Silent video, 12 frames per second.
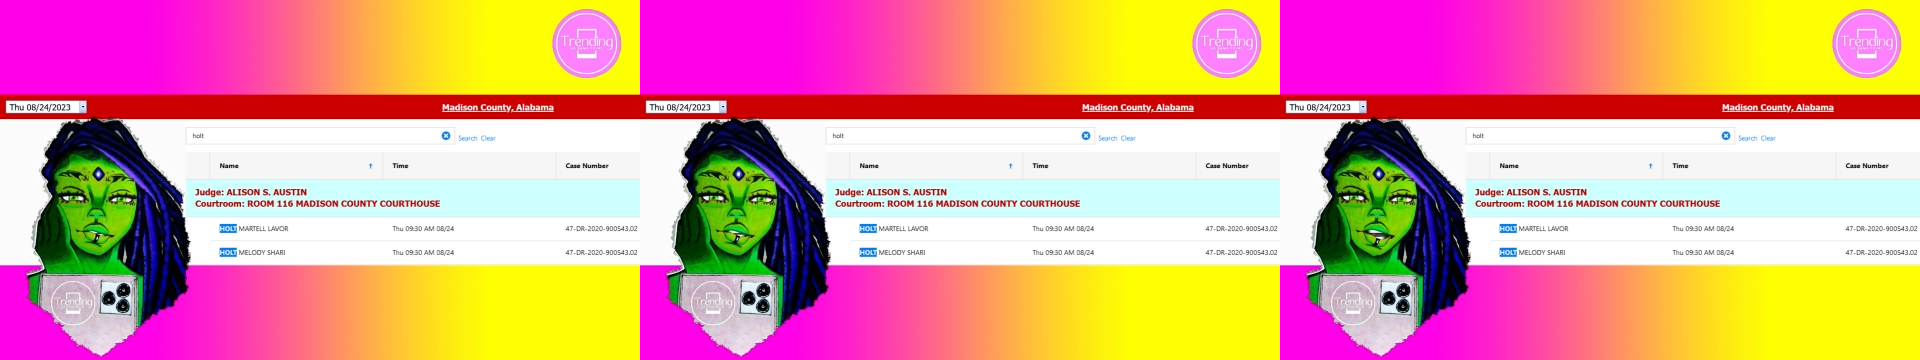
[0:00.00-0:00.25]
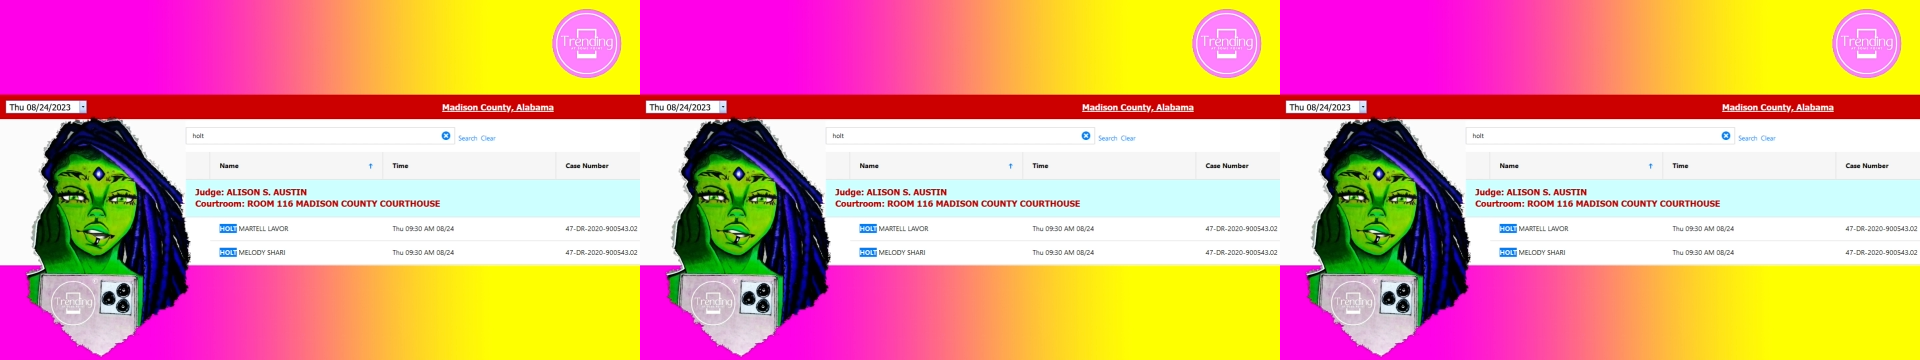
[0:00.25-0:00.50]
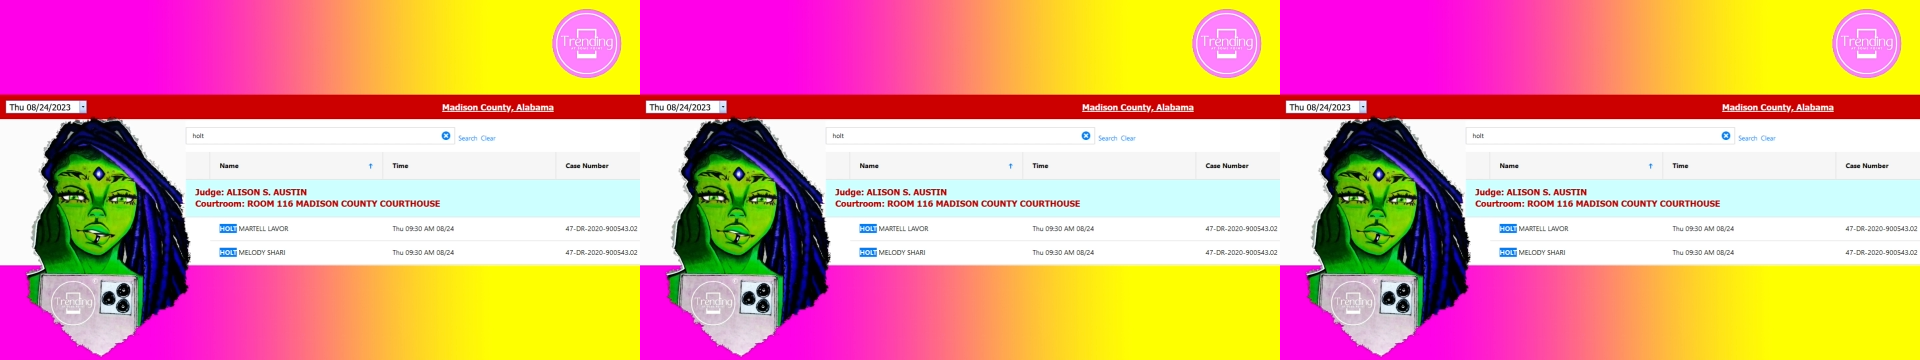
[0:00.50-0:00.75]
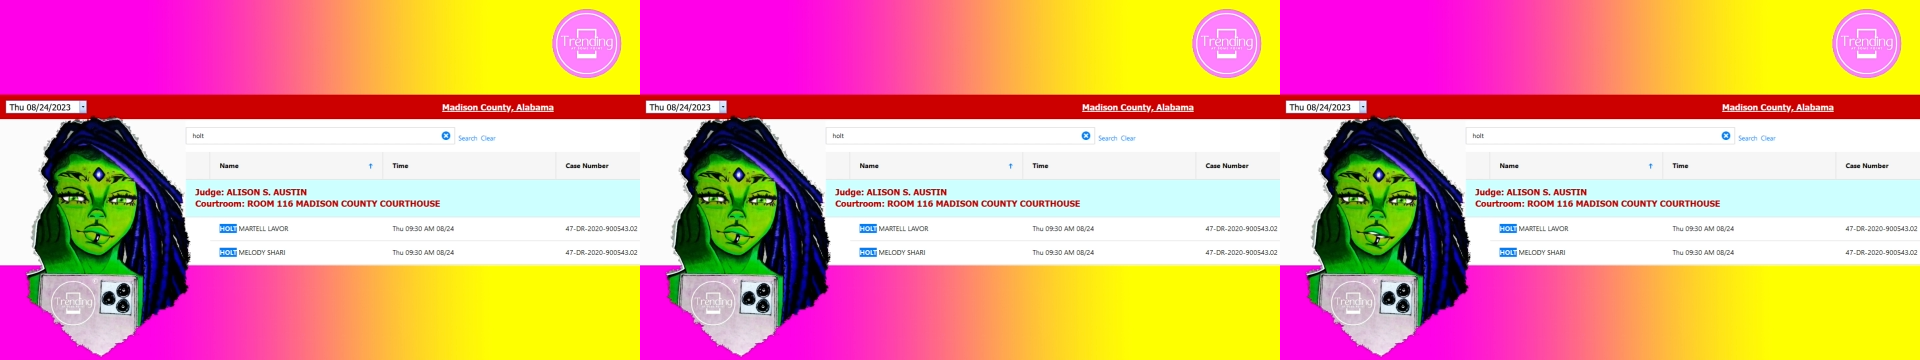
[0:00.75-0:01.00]

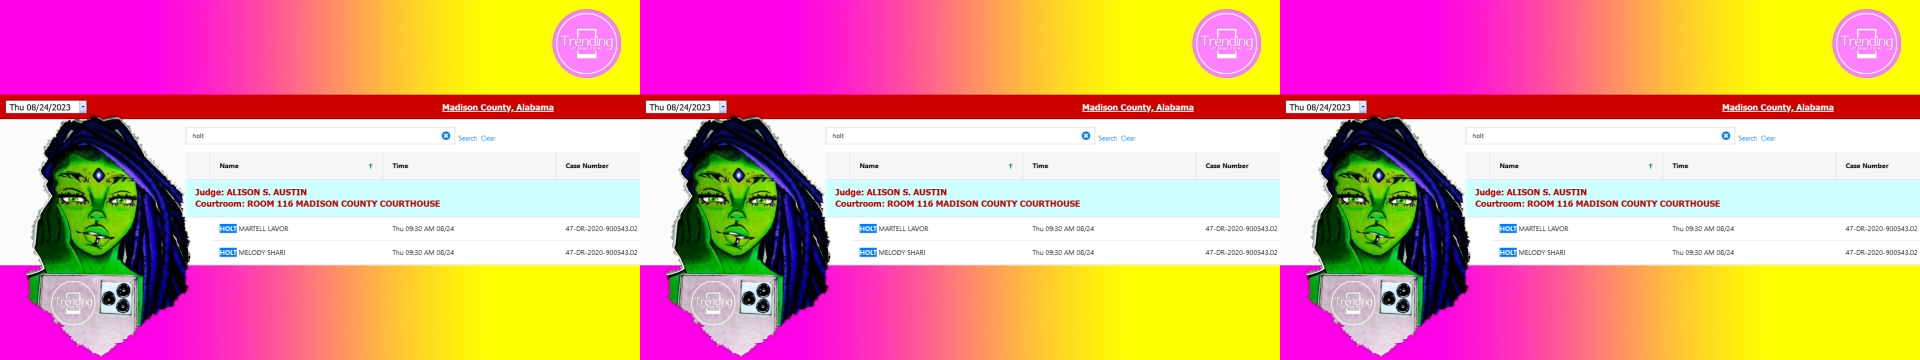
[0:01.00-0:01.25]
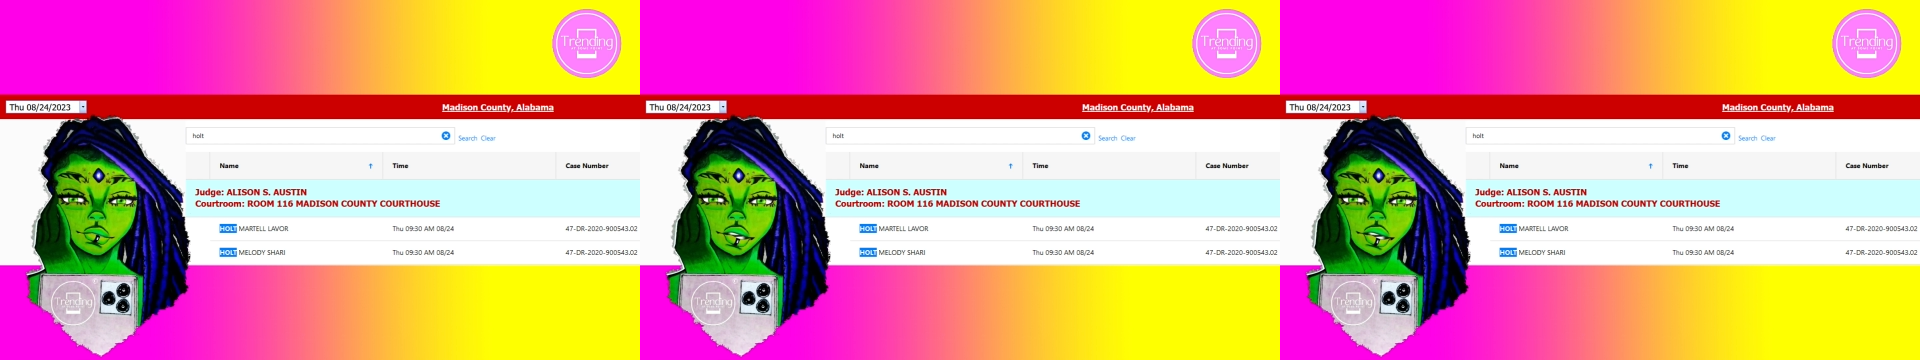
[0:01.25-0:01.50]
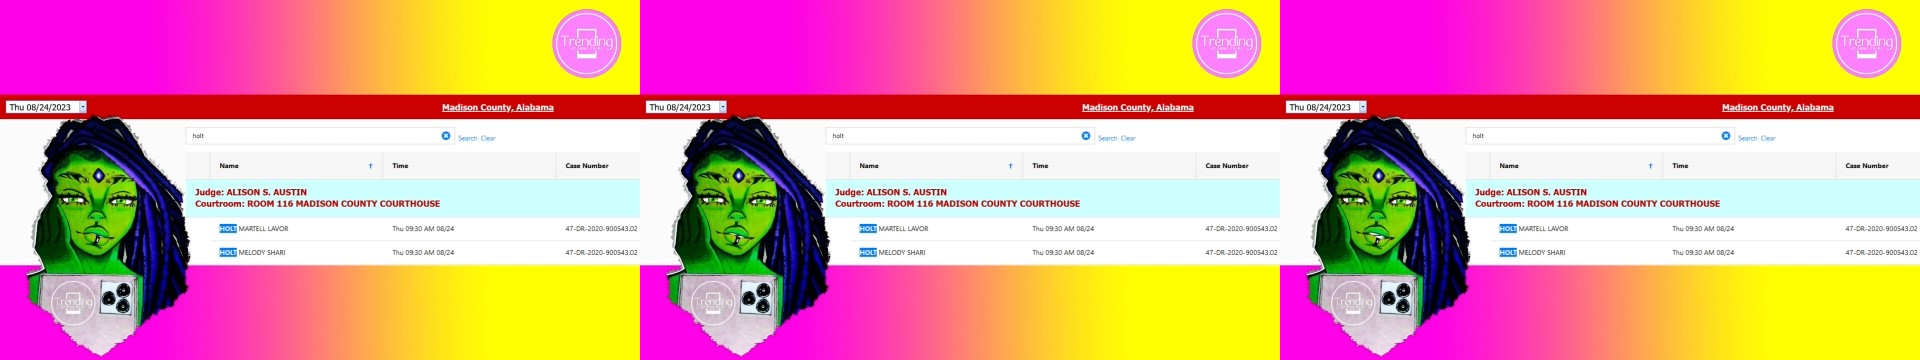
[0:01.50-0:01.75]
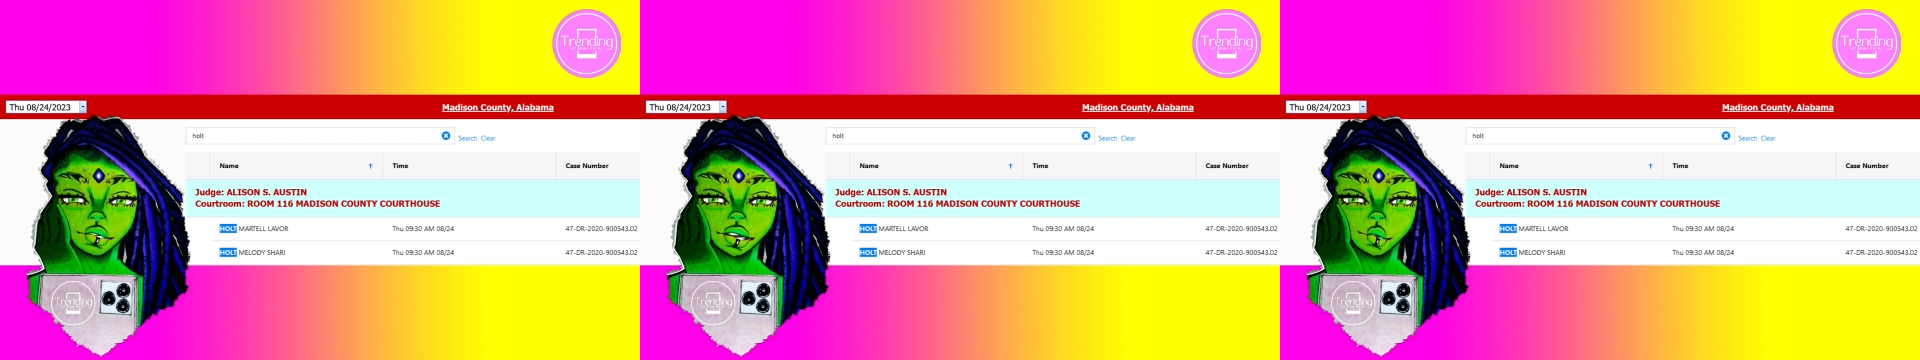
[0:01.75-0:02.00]
crimes that this man
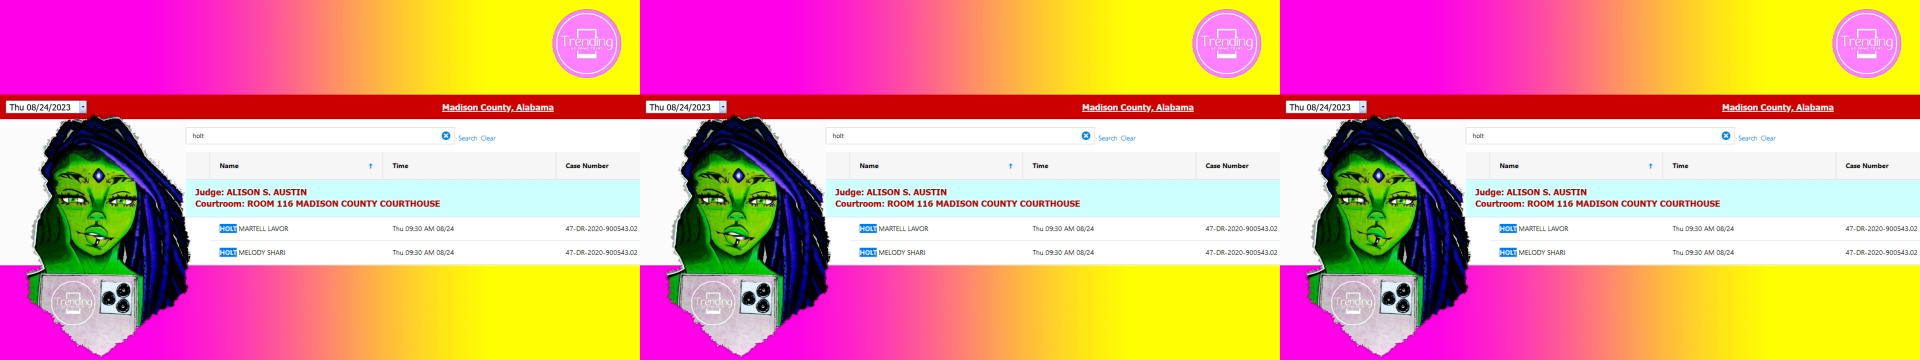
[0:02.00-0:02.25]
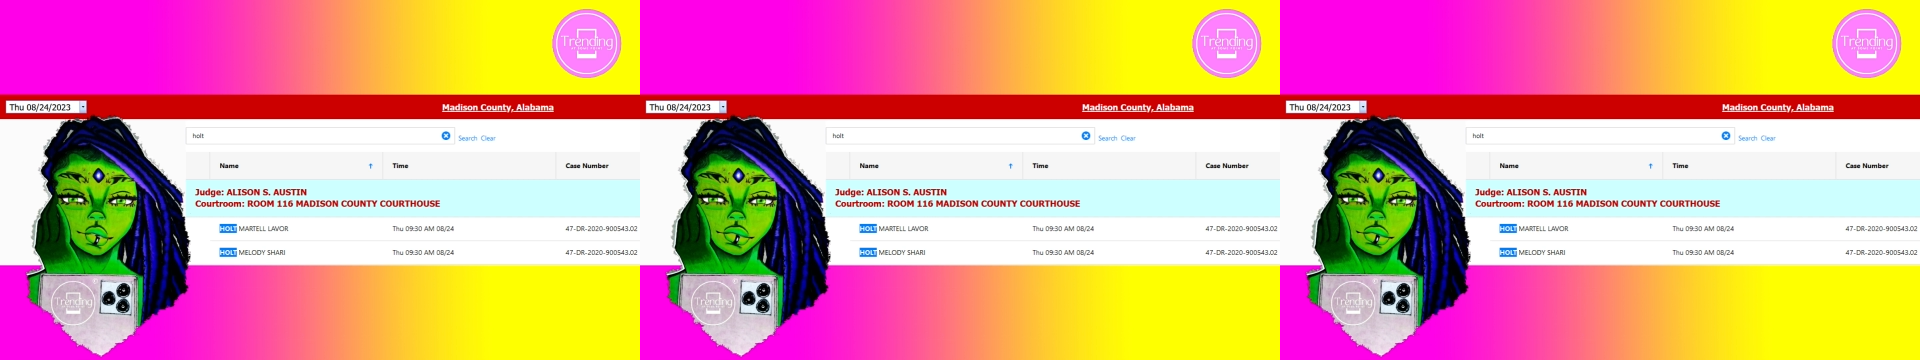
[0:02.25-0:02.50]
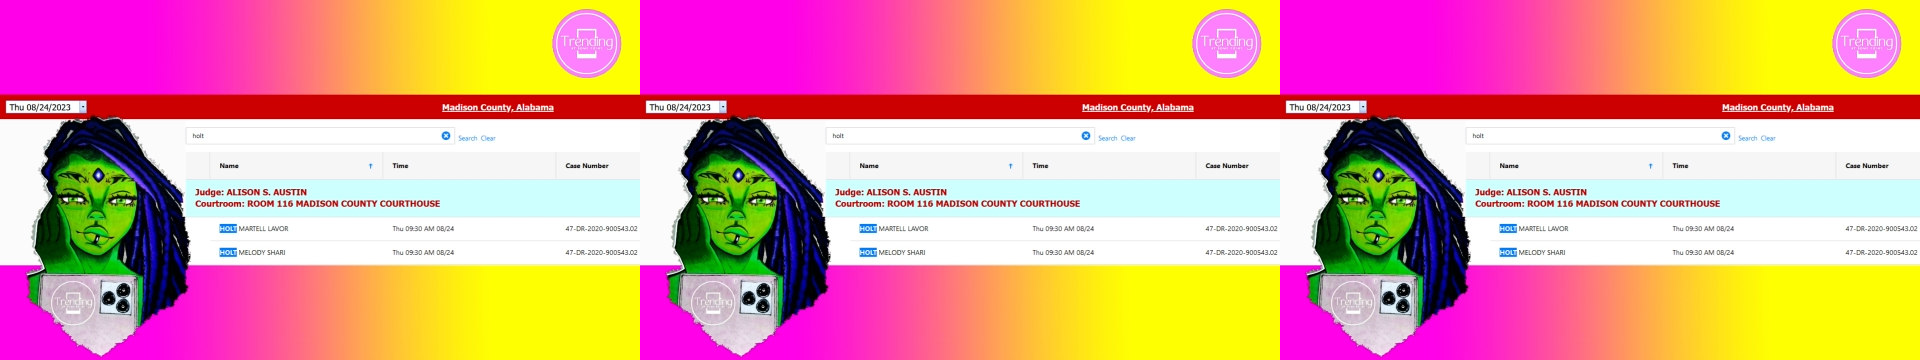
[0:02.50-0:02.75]
has committed.